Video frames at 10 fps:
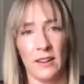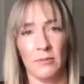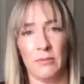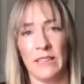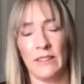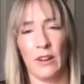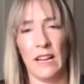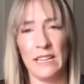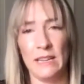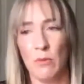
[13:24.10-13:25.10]
Is there
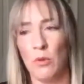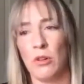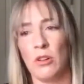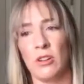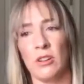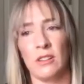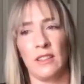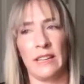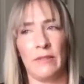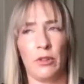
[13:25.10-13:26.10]
any more,
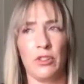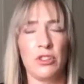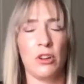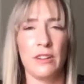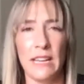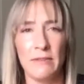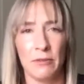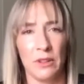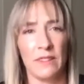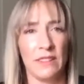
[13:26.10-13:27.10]
like for the Chardonnay,
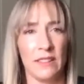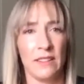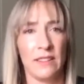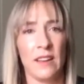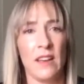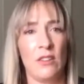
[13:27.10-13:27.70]
for instance,